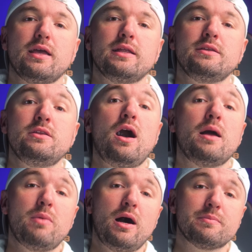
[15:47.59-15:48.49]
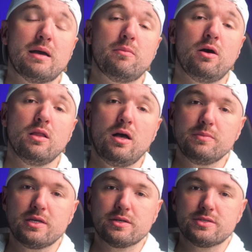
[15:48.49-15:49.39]
not pop that ball up,
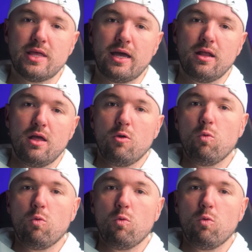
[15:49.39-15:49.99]
because that